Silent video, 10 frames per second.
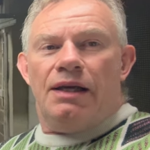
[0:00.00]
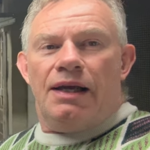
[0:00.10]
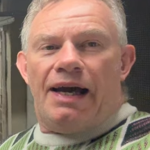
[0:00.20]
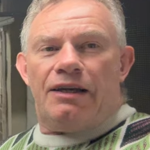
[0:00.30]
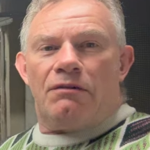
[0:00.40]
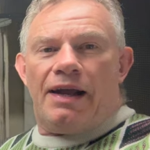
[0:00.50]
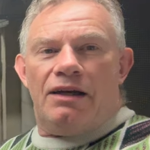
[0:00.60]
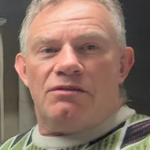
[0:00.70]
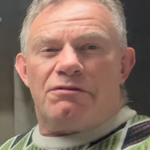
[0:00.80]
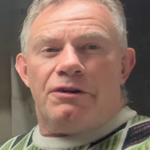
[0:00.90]
and
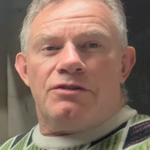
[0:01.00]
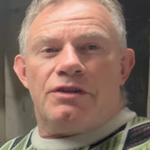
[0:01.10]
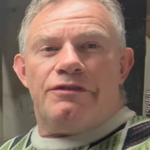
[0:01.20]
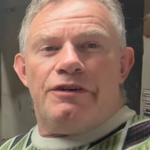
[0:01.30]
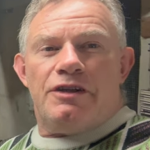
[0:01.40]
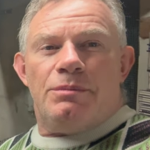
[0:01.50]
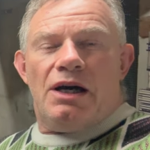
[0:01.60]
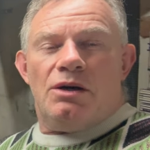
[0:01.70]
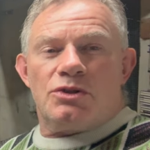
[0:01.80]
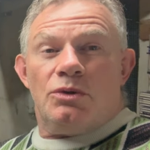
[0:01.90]
around 350
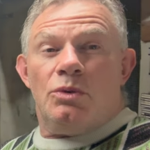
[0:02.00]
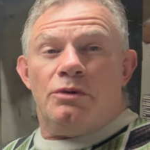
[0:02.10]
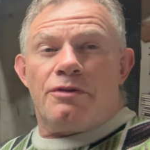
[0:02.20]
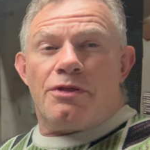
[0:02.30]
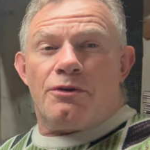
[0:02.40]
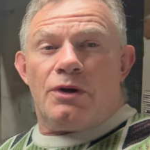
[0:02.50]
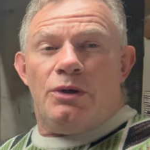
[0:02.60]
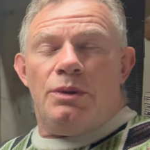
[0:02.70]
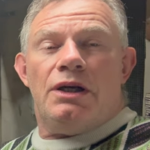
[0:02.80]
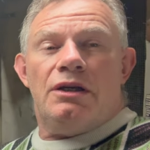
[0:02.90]
miles all
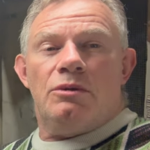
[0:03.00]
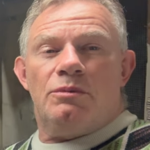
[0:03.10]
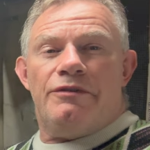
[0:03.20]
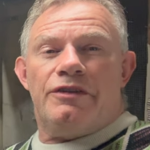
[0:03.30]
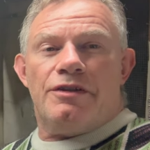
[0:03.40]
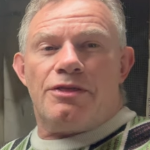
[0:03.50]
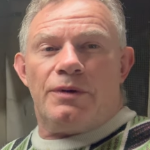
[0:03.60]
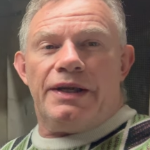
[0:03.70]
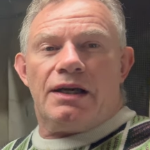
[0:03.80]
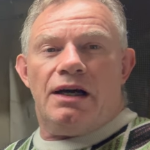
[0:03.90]
through with the
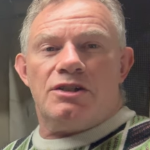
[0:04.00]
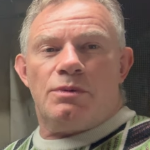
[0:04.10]
three cars,